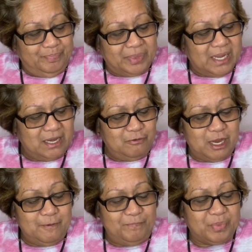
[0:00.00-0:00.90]

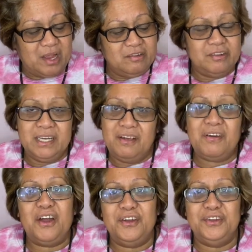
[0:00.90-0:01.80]
Anyway, I could never
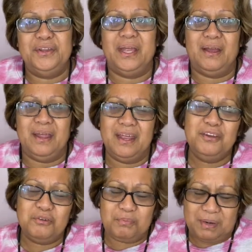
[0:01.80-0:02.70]
own
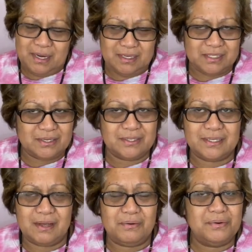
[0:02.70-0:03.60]
indoor plants because
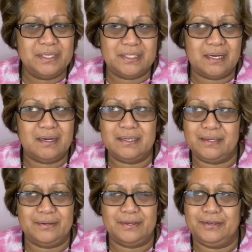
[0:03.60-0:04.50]
I
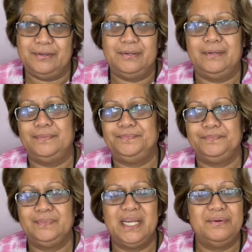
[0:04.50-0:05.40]
don't know,
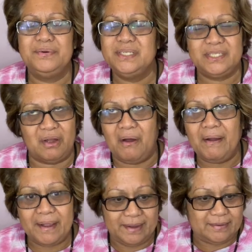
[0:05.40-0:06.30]
they always
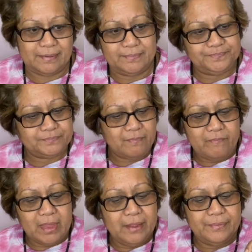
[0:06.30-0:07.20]
died.
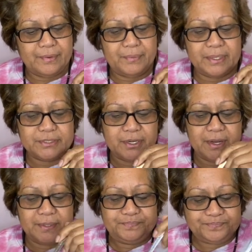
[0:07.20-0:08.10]
So one
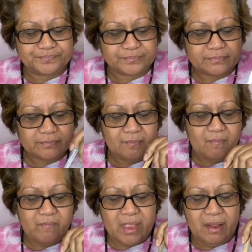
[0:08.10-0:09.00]
time,
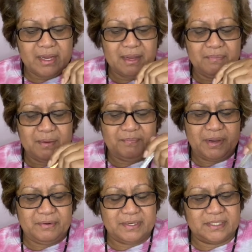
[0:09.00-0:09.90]
I gave my
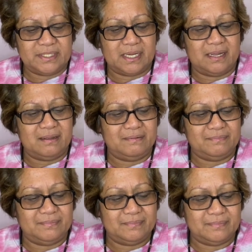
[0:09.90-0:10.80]
parents
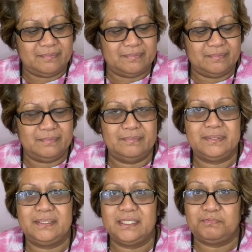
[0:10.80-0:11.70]

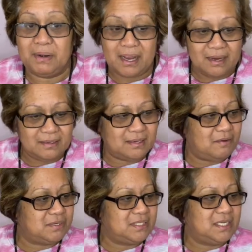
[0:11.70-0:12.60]
this plant that
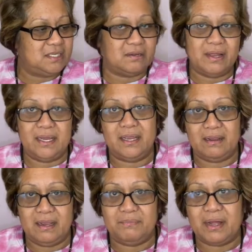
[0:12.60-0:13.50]
was near dying
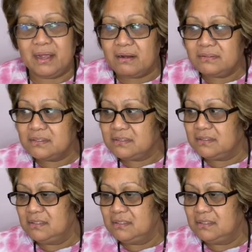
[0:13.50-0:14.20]
at my house.